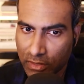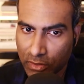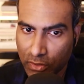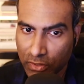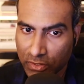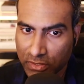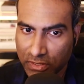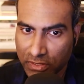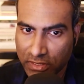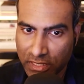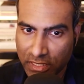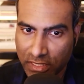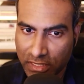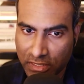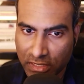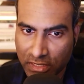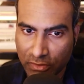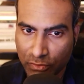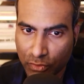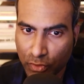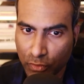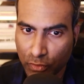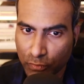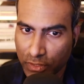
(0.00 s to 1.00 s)
hostage and
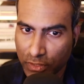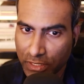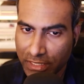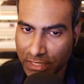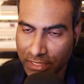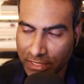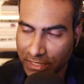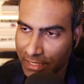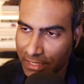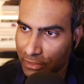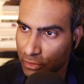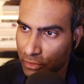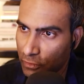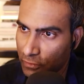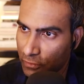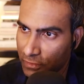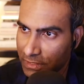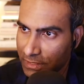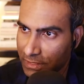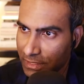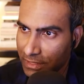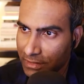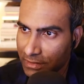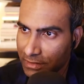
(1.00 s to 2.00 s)
wrongfully detained
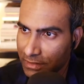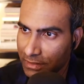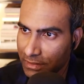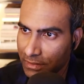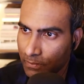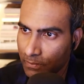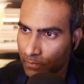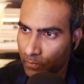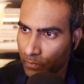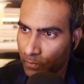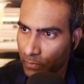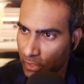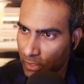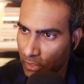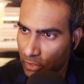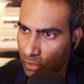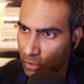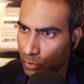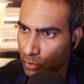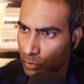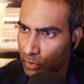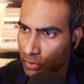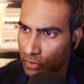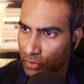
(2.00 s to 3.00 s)
overseas.
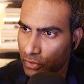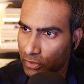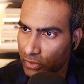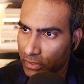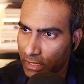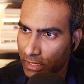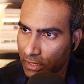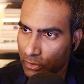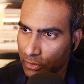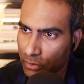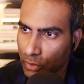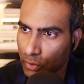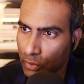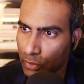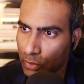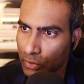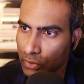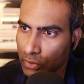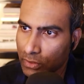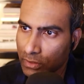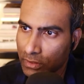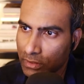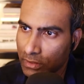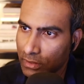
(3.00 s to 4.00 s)
You were on that call.